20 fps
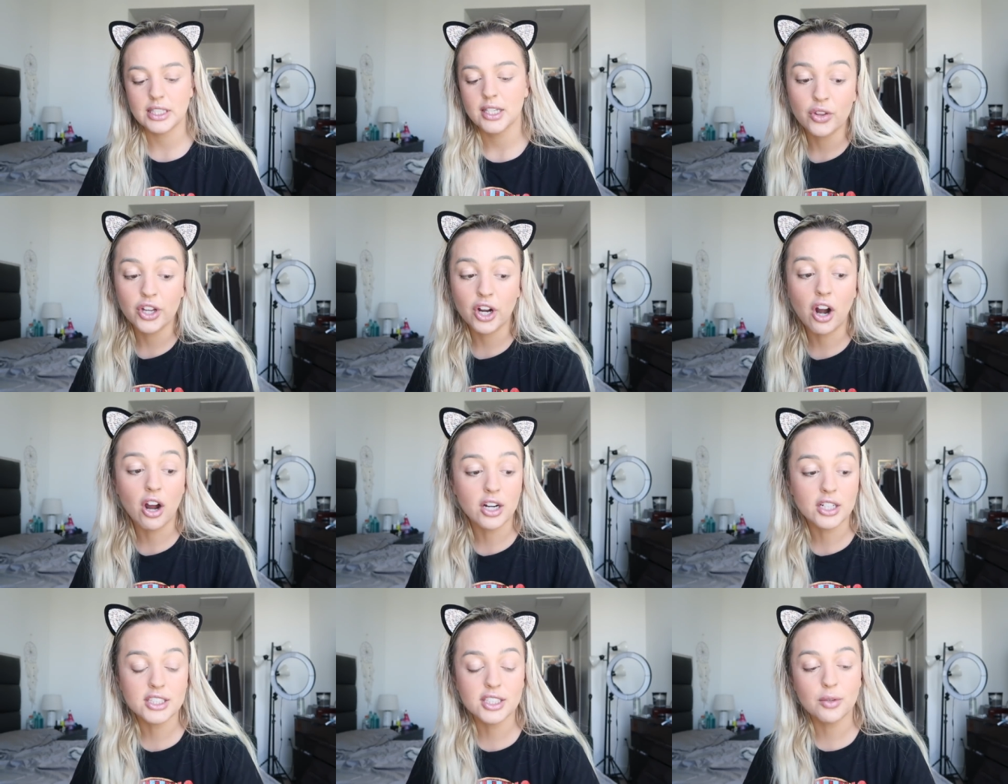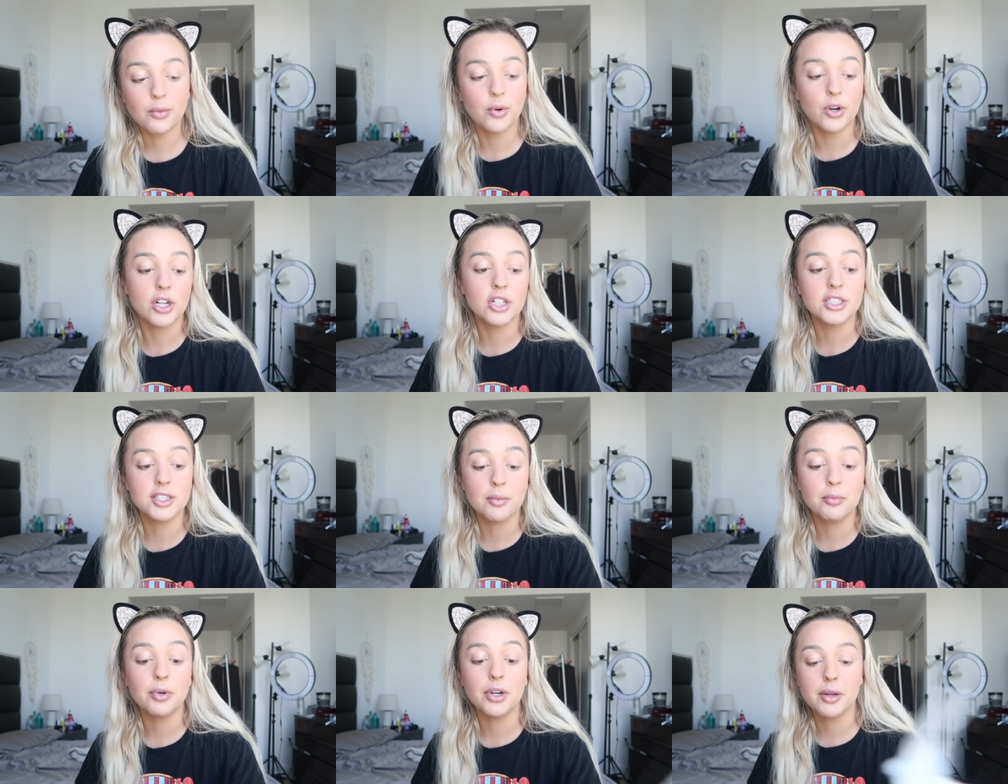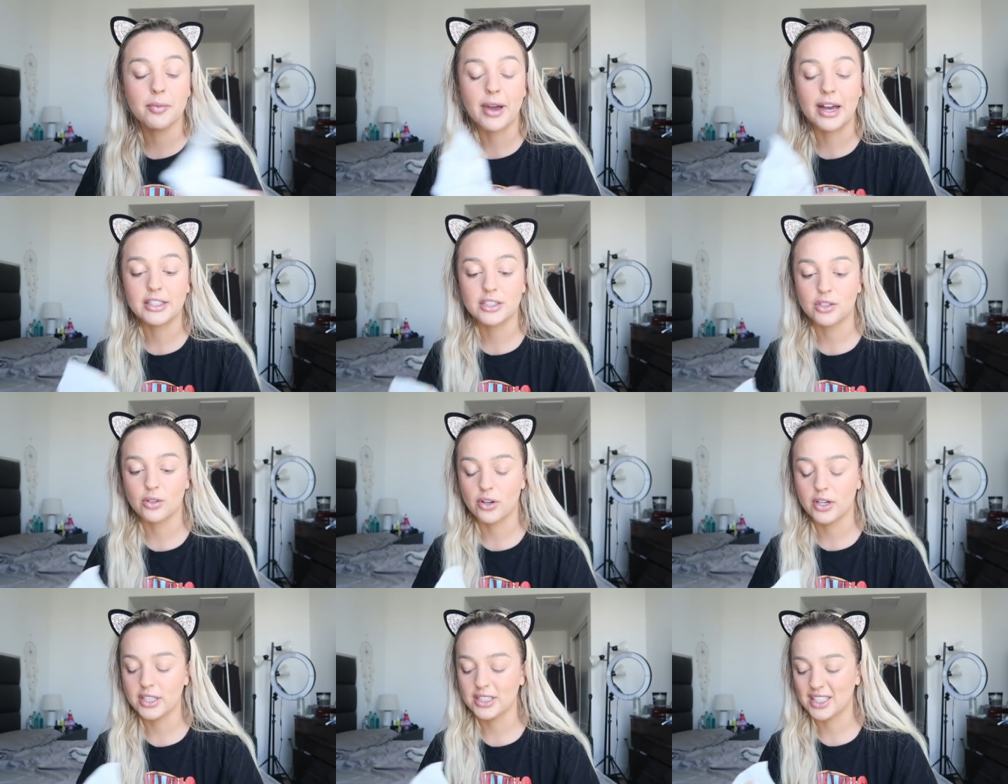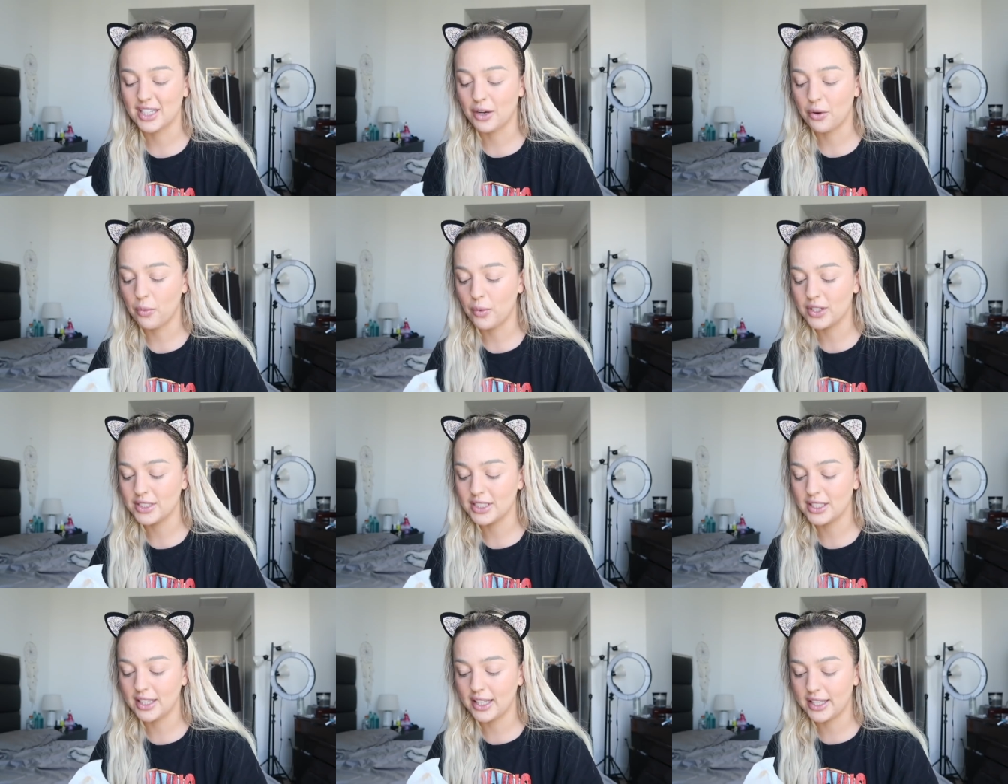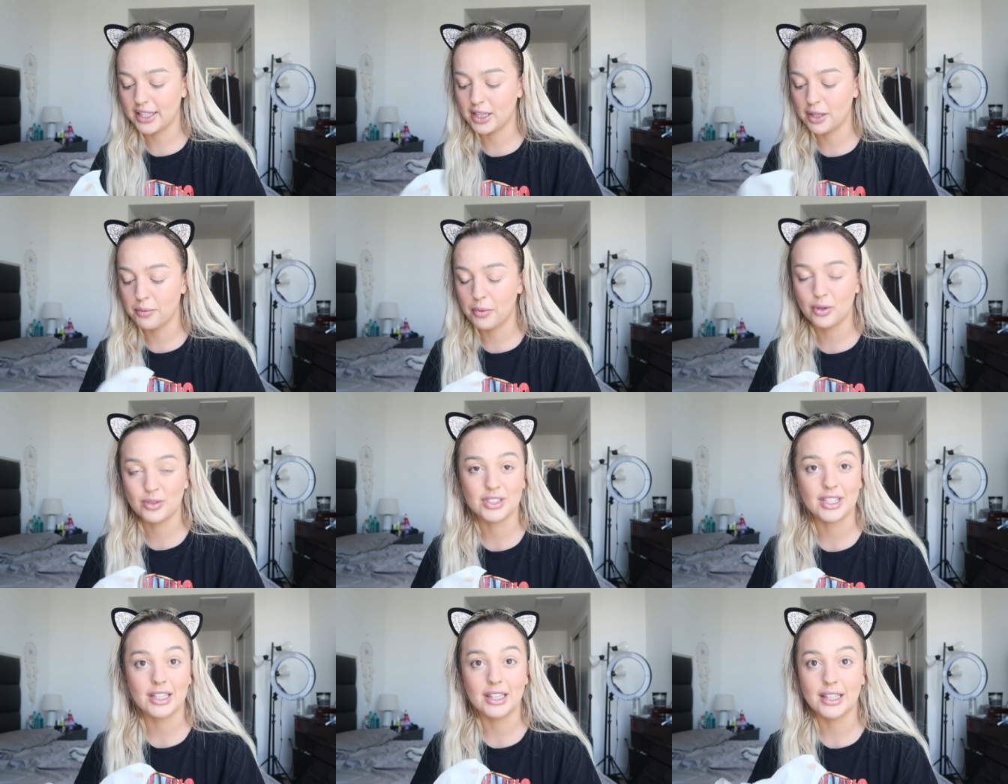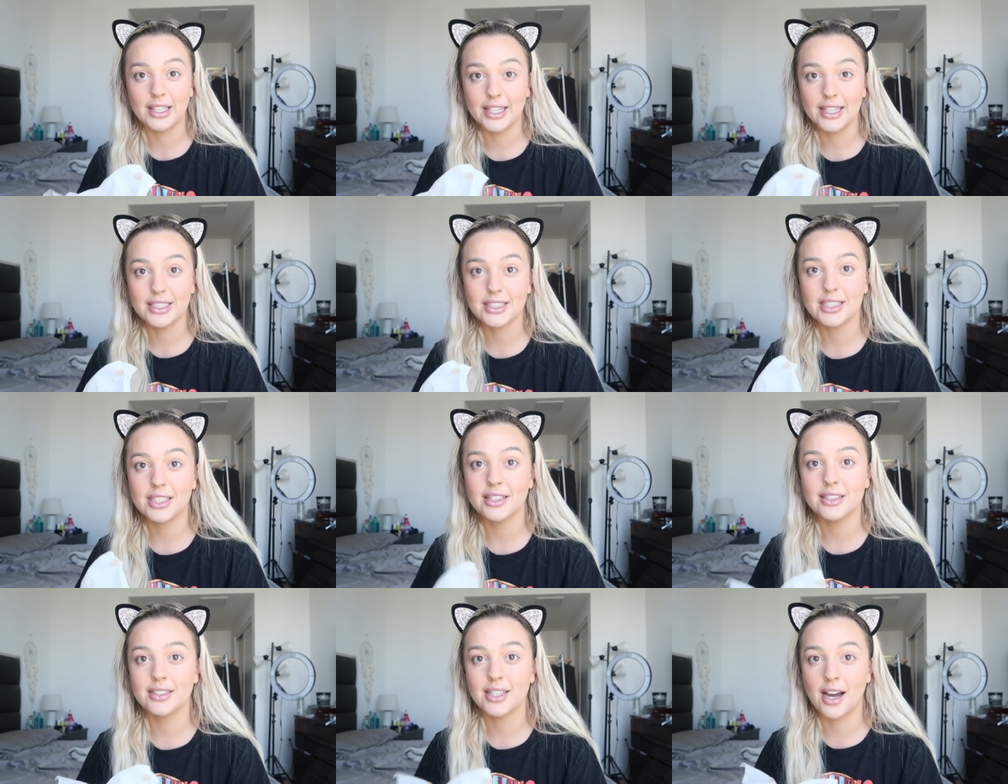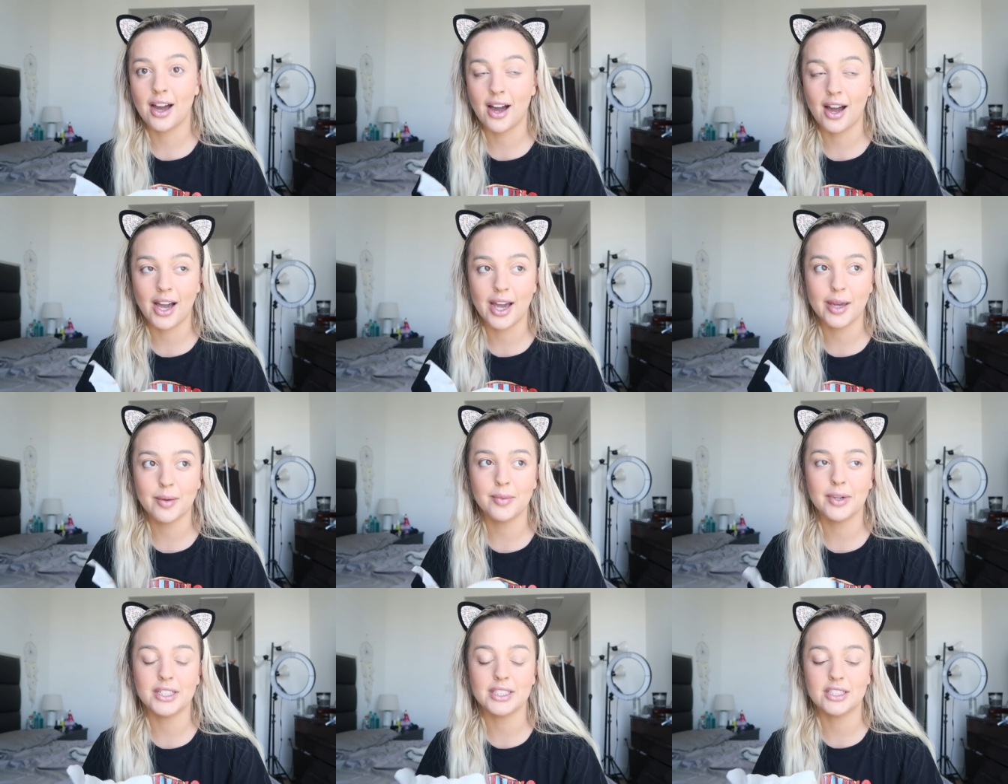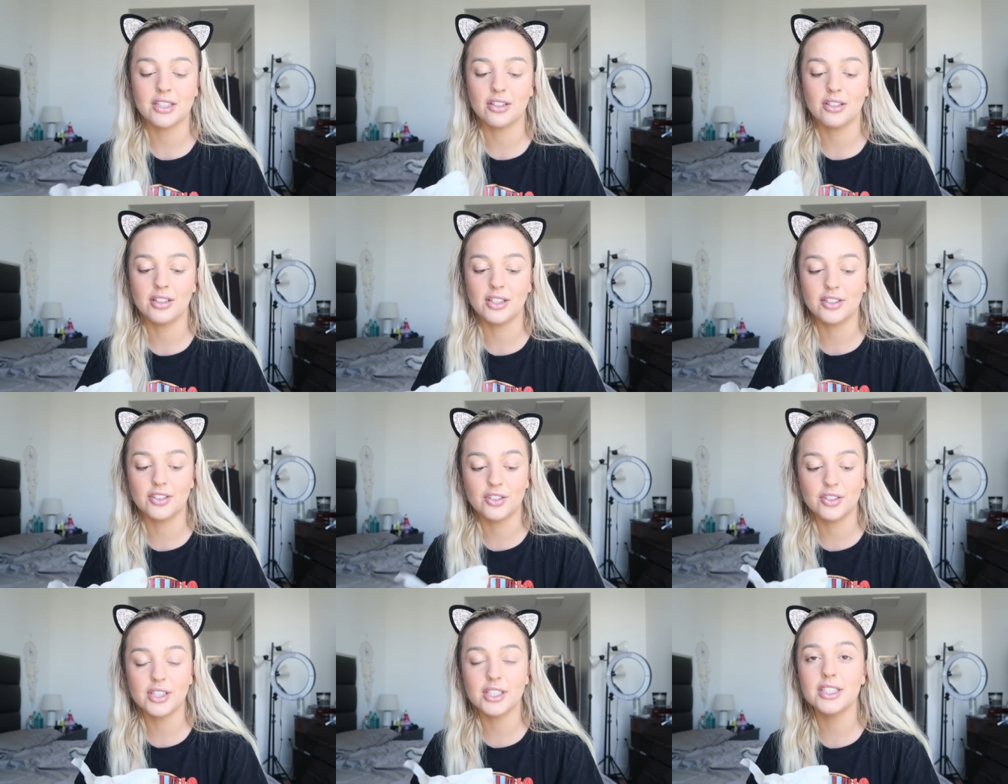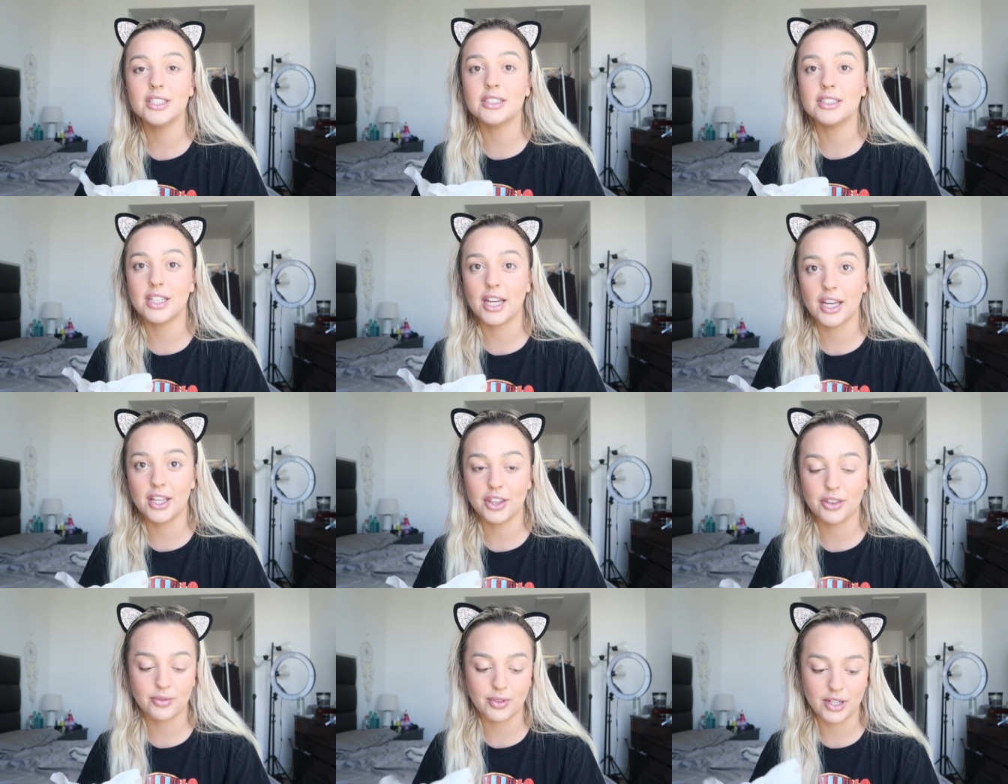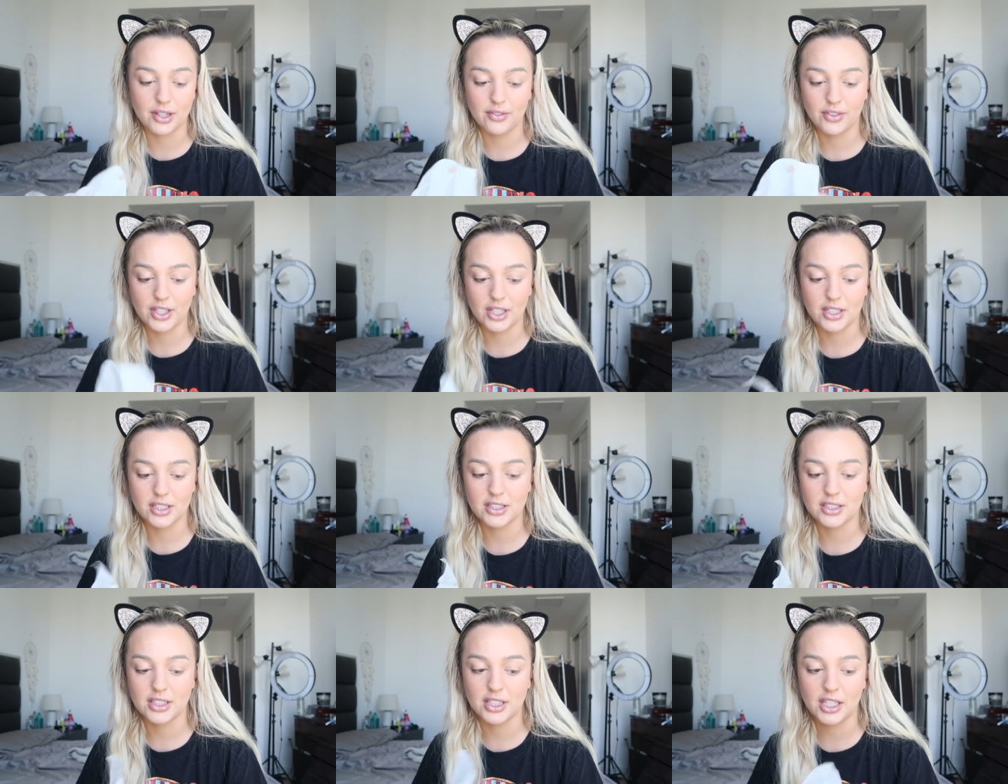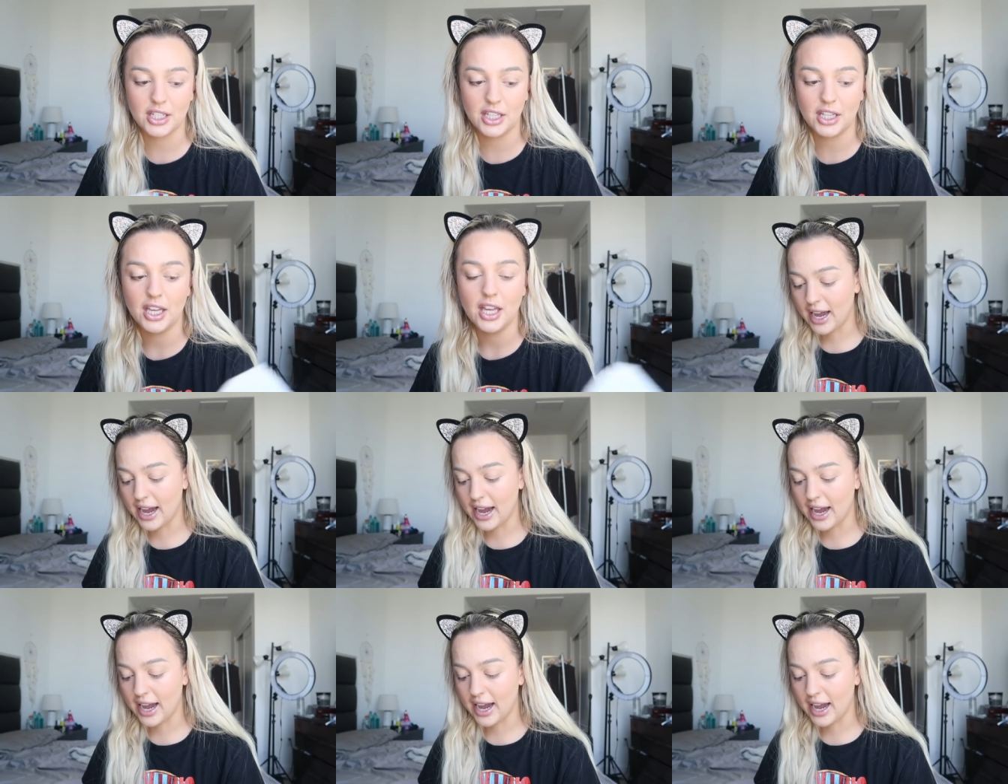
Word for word: There honestly were some pretty bad stories. Like, it wasn't like the most lit time until literally day 3 of EDC.